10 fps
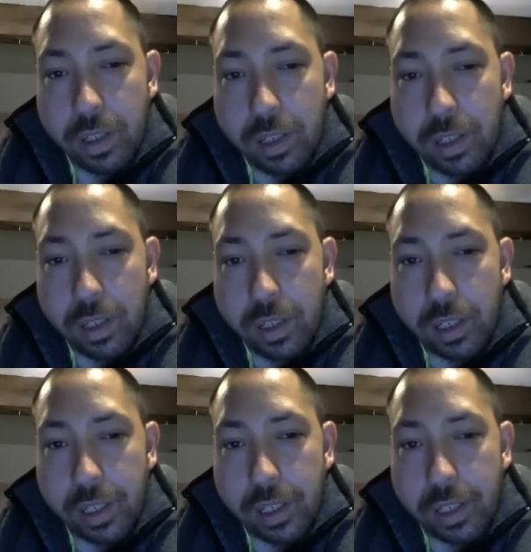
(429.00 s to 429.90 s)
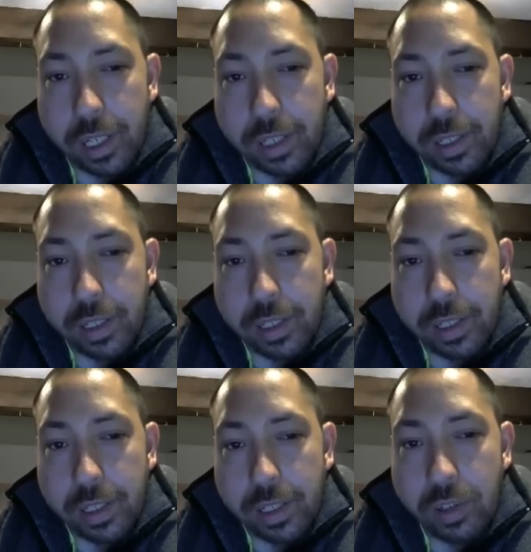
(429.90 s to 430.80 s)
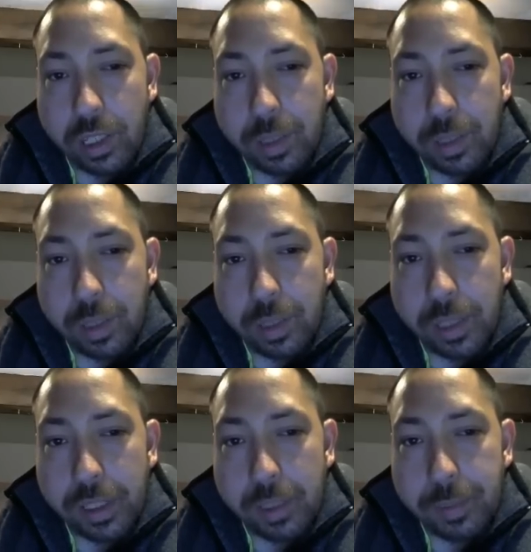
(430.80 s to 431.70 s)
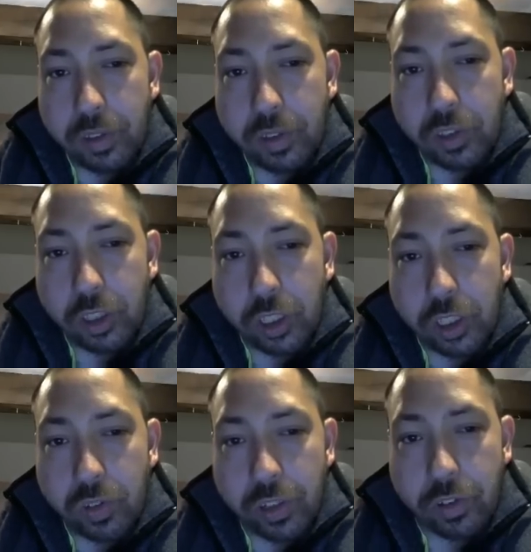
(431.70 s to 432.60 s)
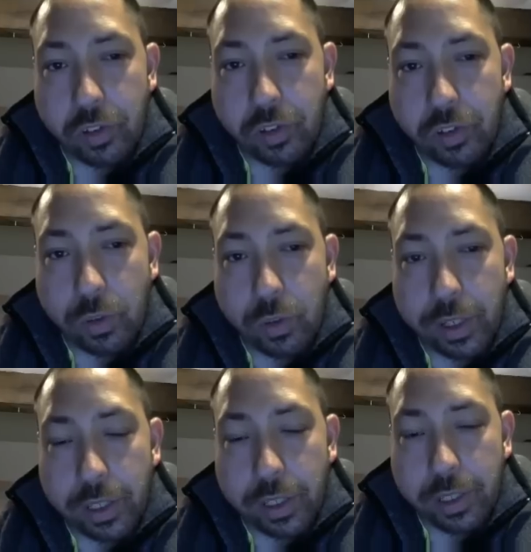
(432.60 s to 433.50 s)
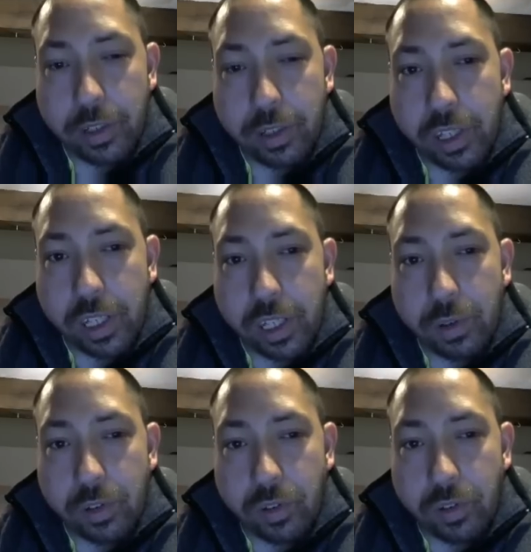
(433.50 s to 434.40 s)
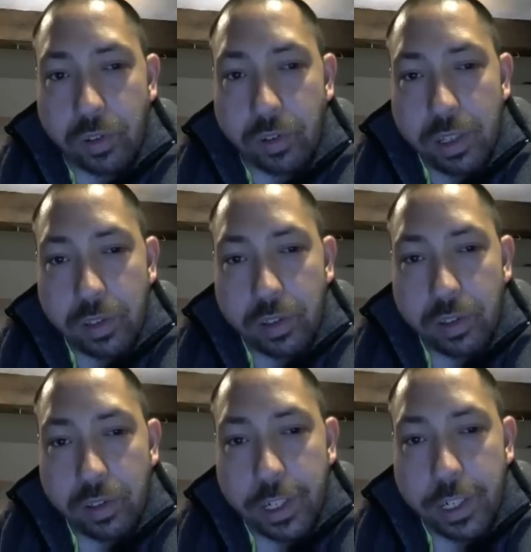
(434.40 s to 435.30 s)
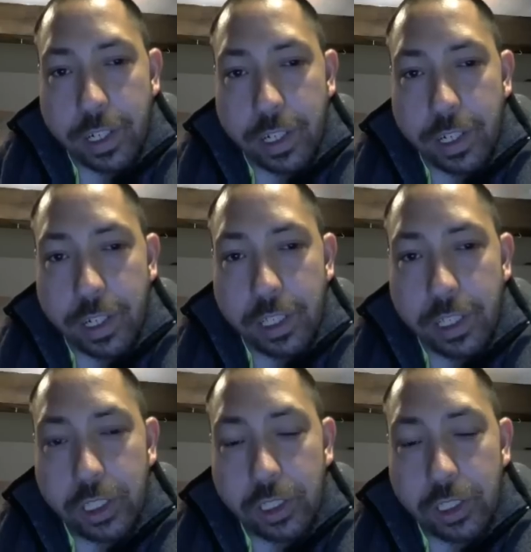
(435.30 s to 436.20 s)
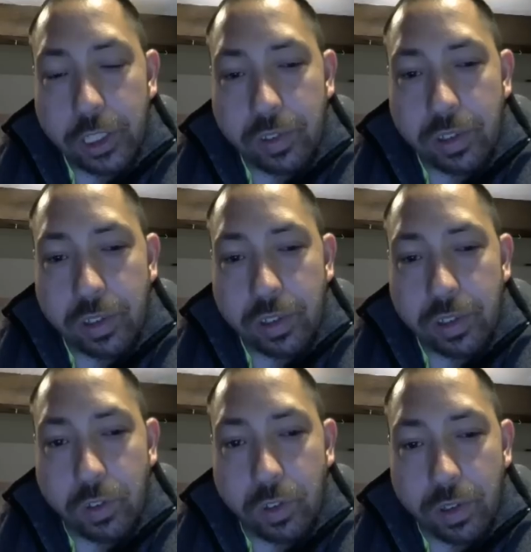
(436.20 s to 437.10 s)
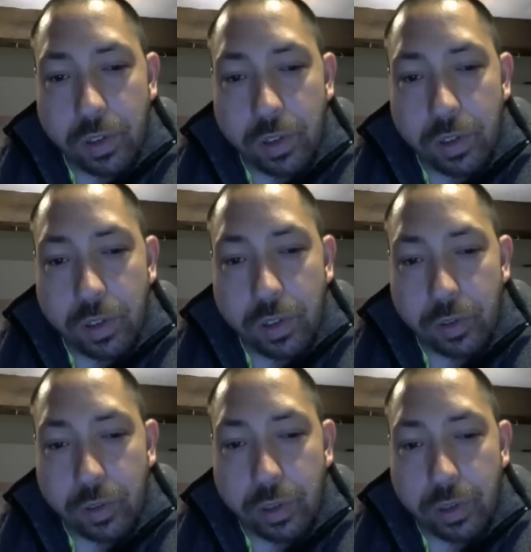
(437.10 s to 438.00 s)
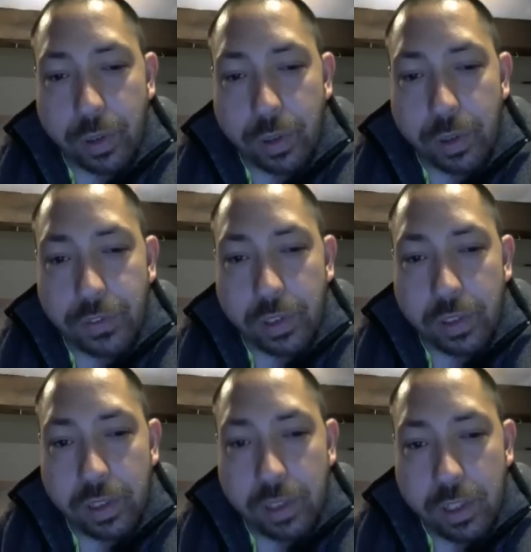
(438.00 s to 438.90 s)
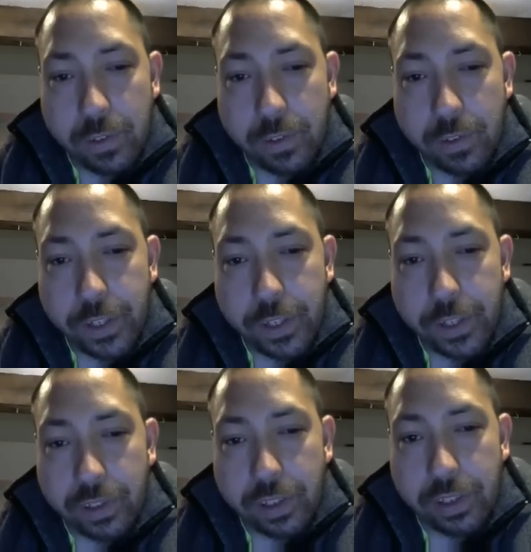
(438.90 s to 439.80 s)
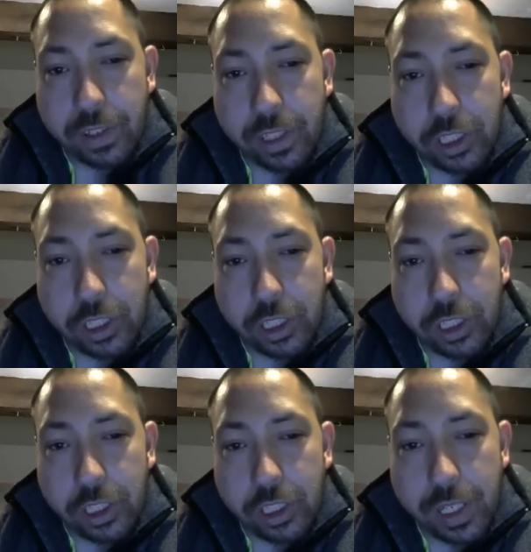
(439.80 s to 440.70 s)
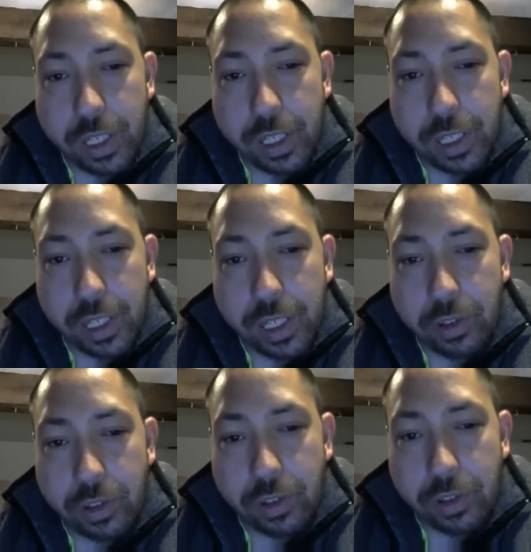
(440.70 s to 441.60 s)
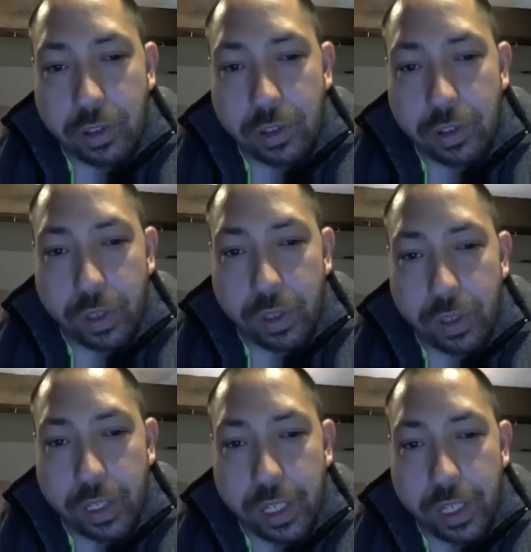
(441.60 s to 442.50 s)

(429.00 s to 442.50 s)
Okay, so let me let me let me just see this real quick. Here's the what is this? This is financial incentives. So that's what they're given field conditions, what you can and cannot do, and what's going to happen.